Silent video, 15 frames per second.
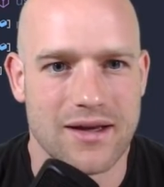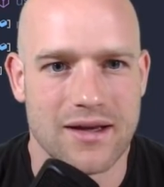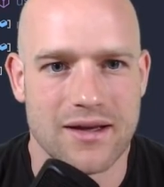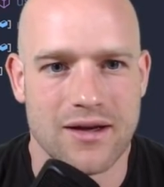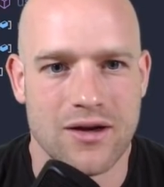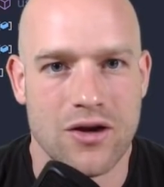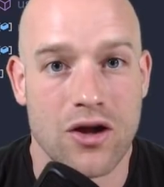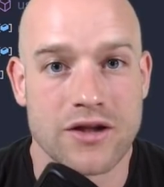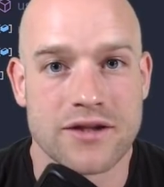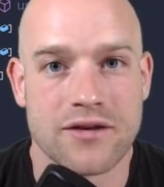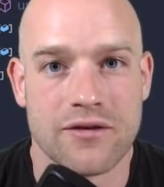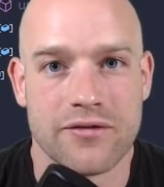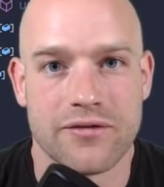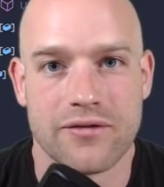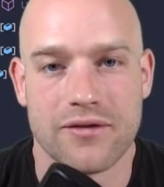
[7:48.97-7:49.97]
It's
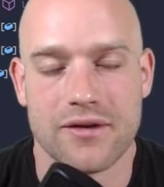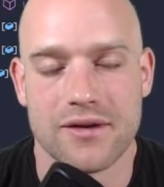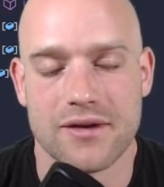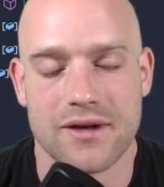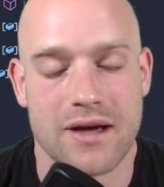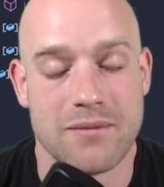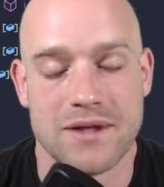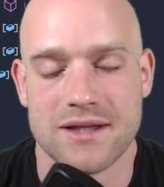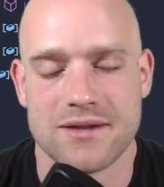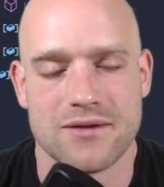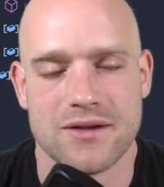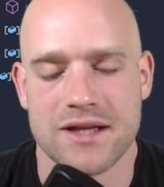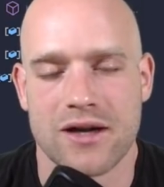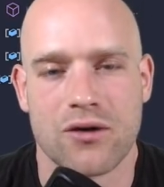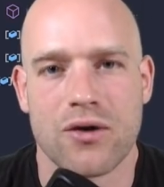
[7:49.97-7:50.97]
an
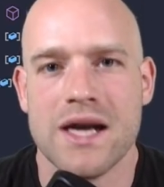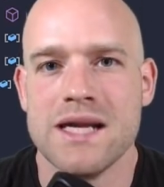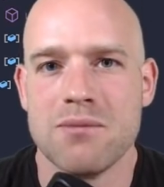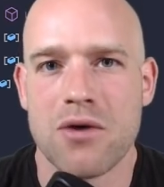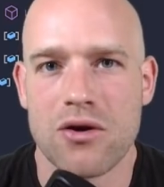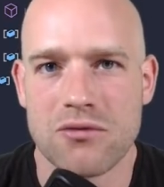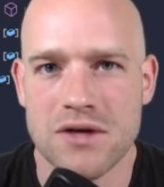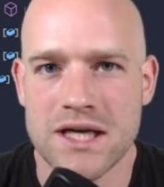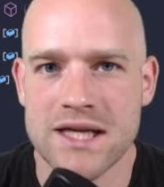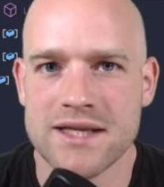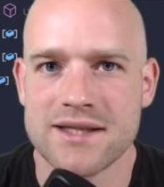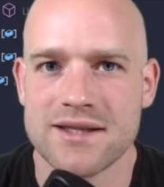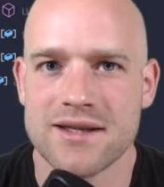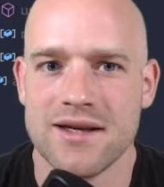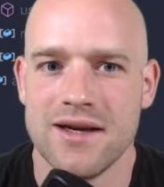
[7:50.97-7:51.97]
incredible
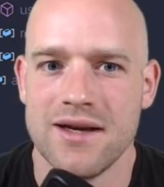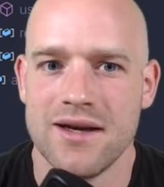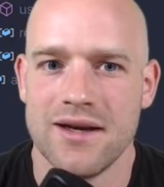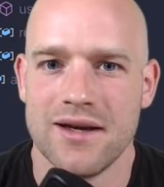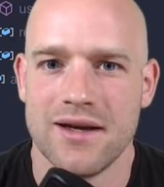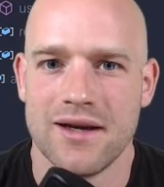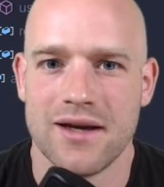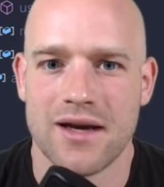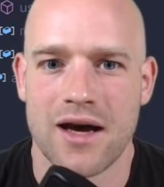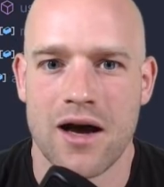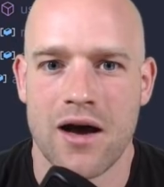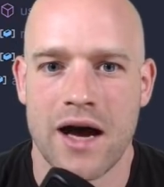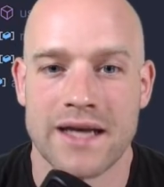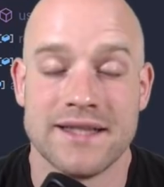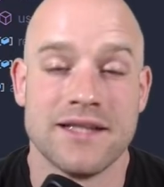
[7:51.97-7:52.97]
release.
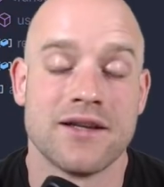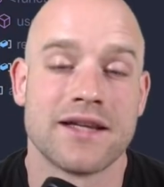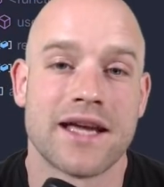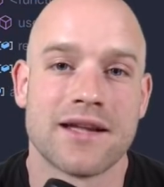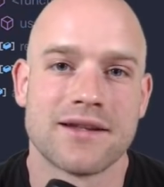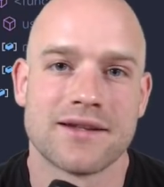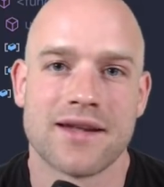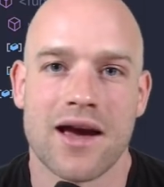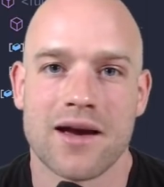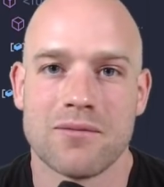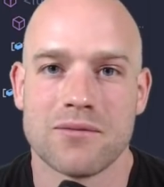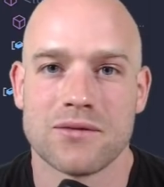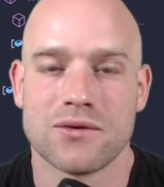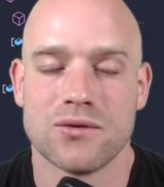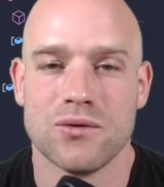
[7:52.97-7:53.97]
I didn't get
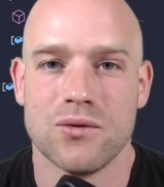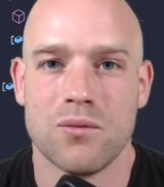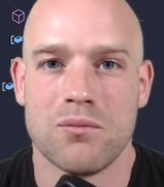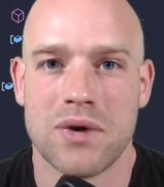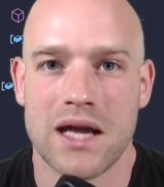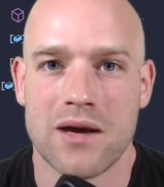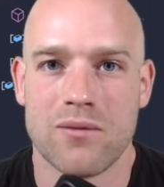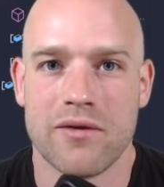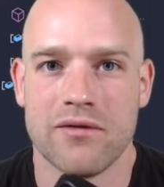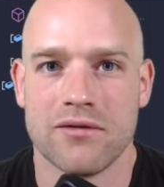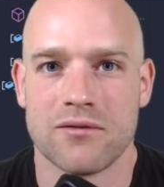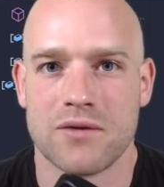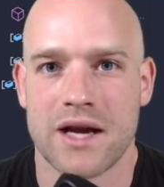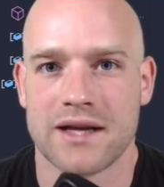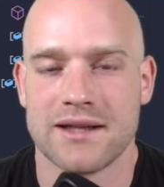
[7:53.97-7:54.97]
time to play with
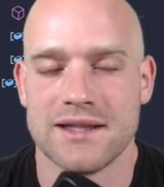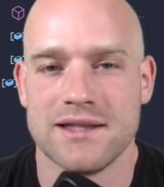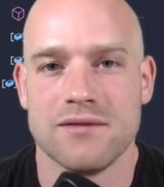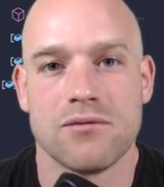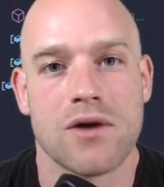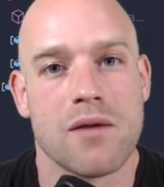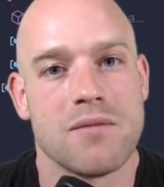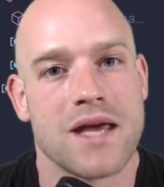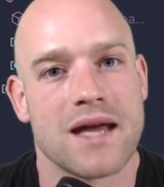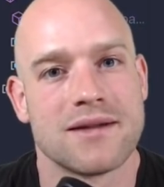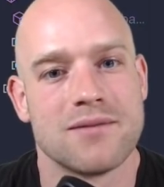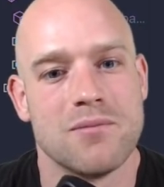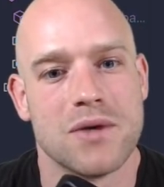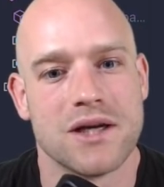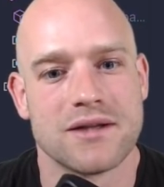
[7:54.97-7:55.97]
React Native Web yet,
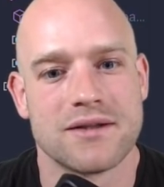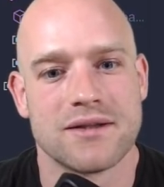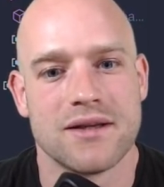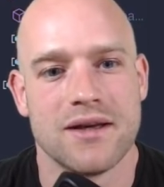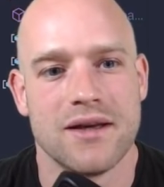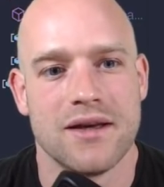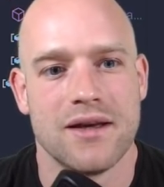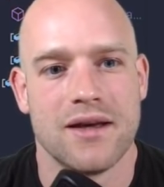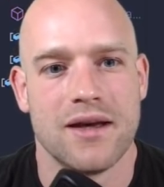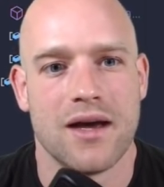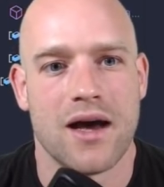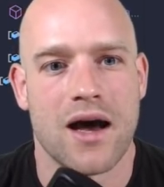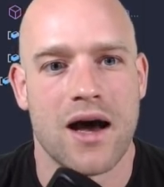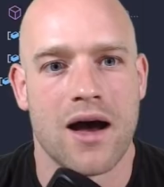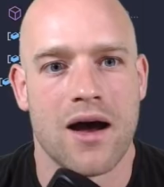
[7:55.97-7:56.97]
but
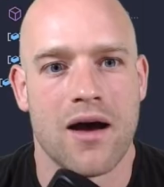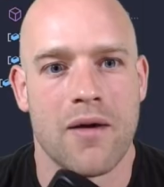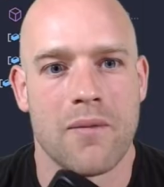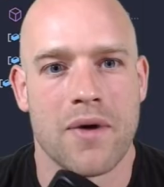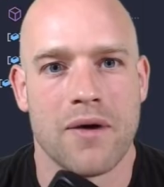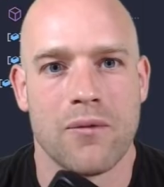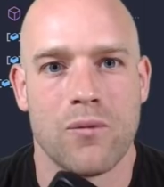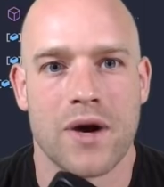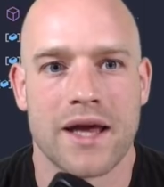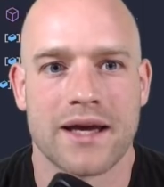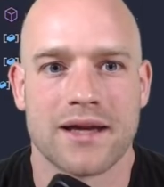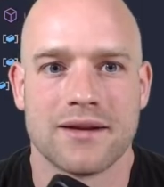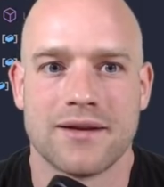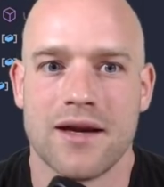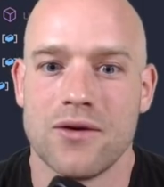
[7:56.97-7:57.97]
what I
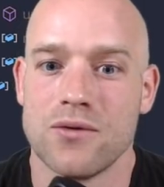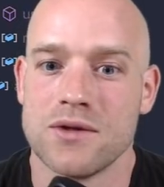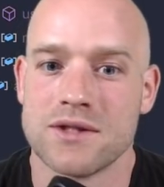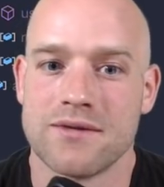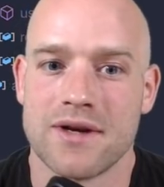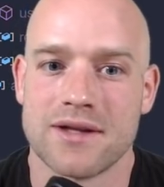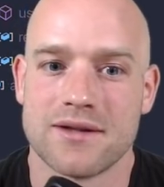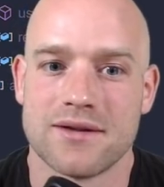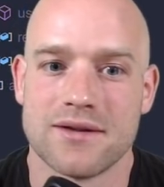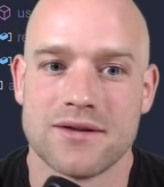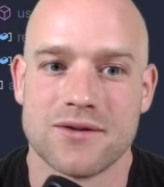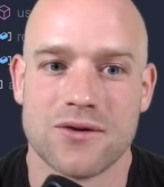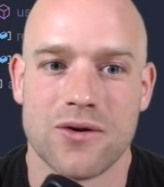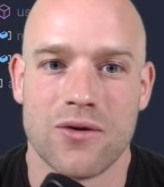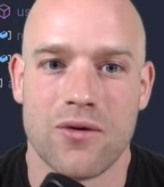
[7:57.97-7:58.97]
can tell you is that
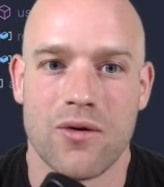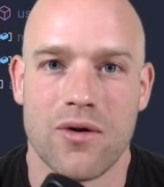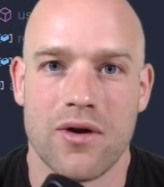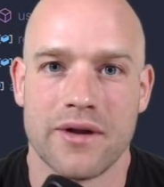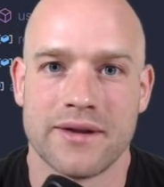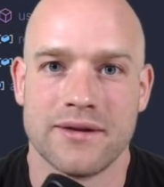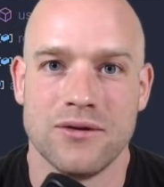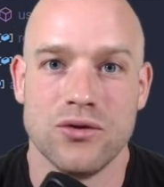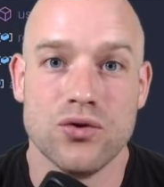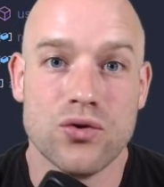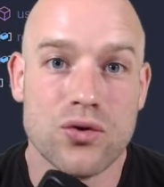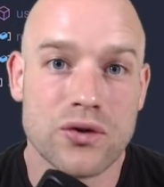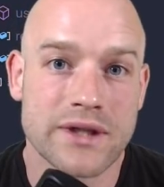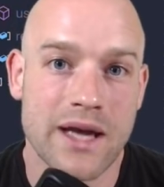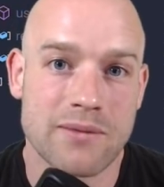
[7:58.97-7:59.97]
the
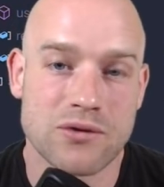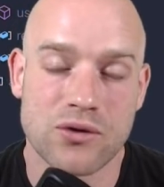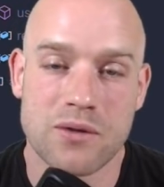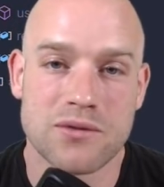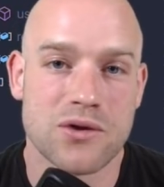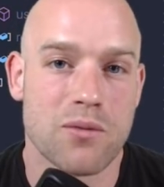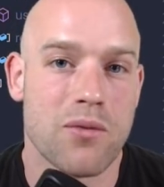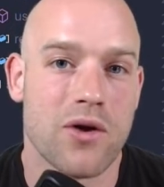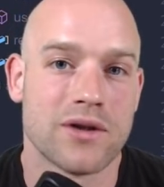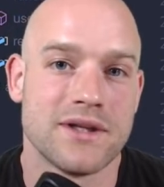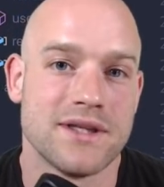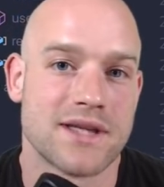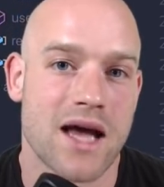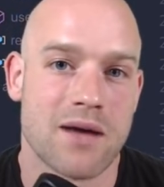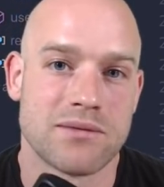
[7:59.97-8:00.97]
new TypeScript support is
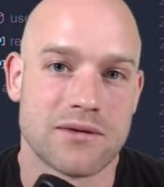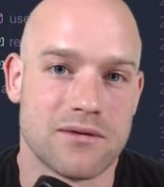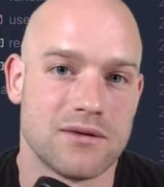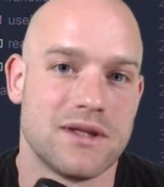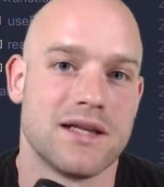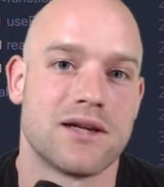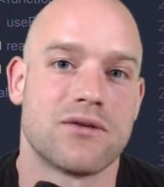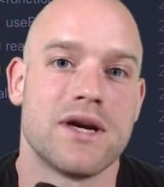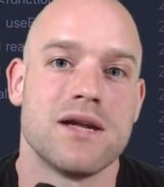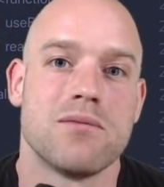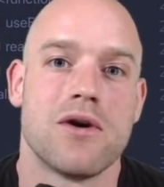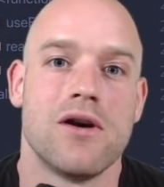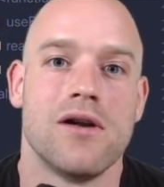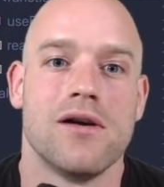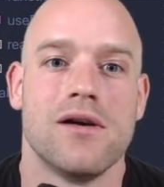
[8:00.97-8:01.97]
absolutely incredible.